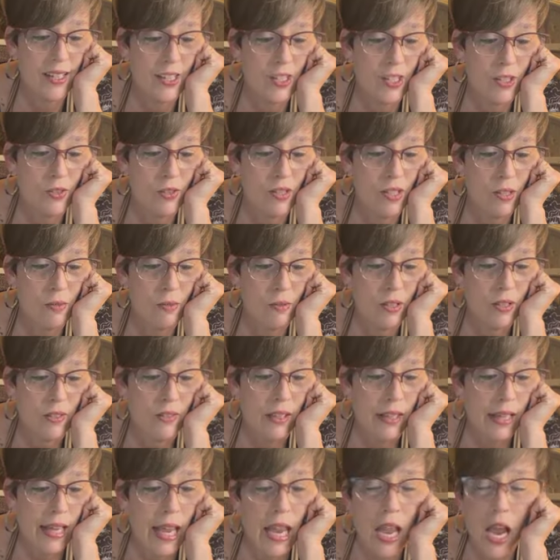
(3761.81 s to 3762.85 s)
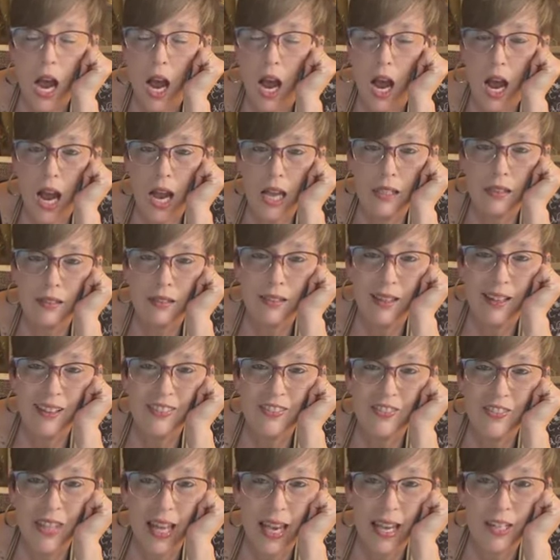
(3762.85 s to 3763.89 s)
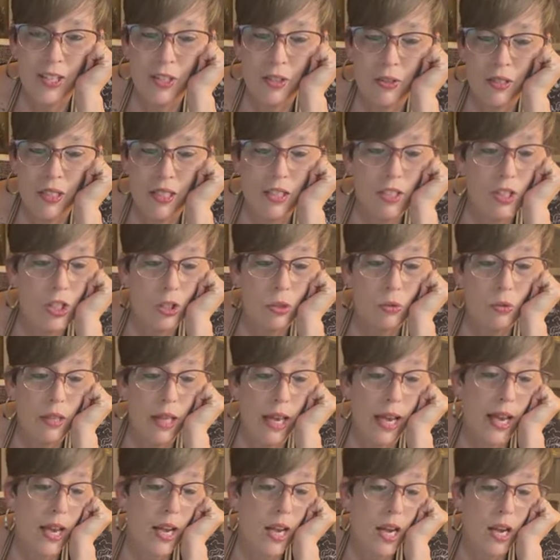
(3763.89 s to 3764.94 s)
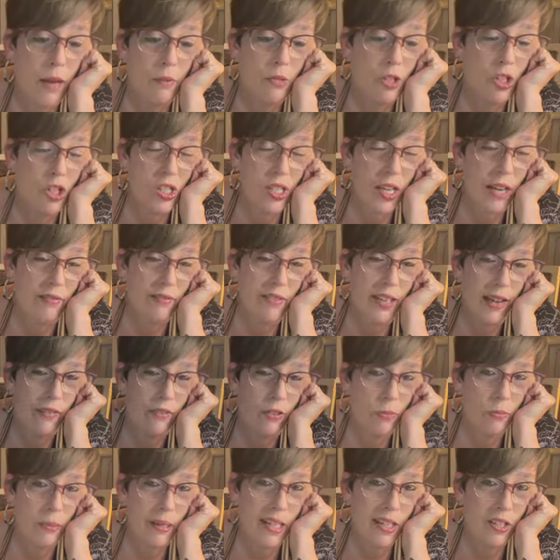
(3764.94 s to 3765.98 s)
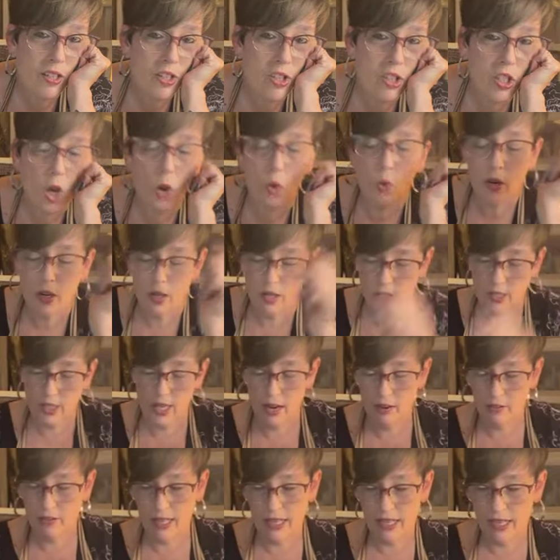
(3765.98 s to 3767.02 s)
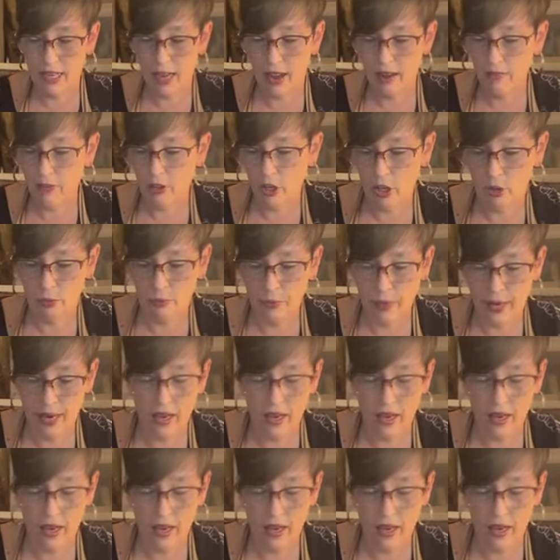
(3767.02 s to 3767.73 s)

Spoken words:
And as soon as, I love that you can do that. I've never been a sewer, Terry, never.